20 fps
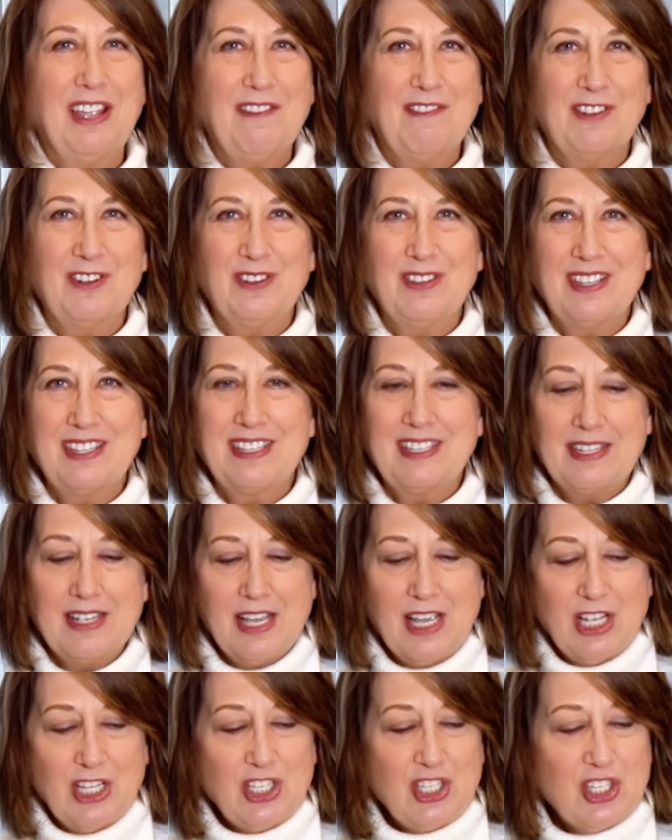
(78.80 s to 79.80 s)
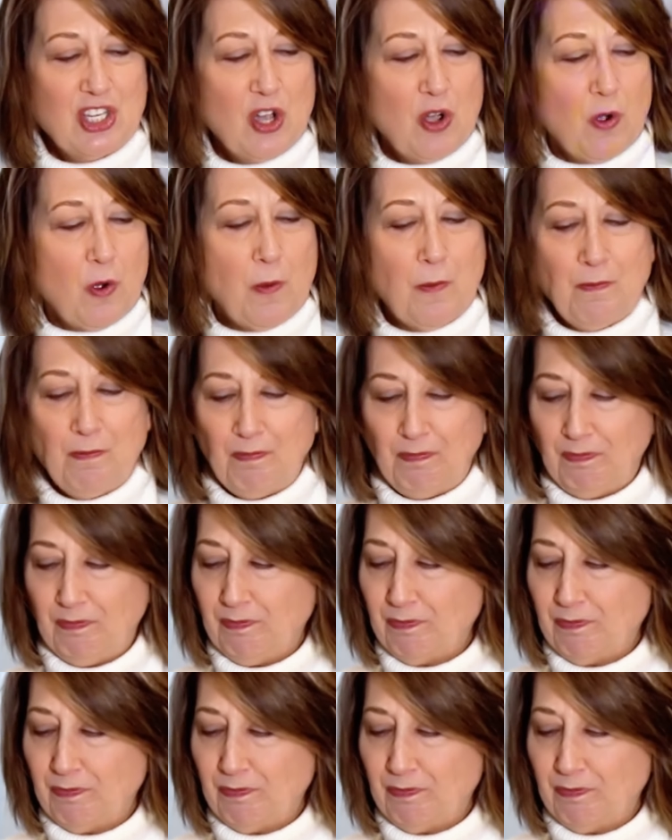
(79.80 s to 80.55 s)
flavors. So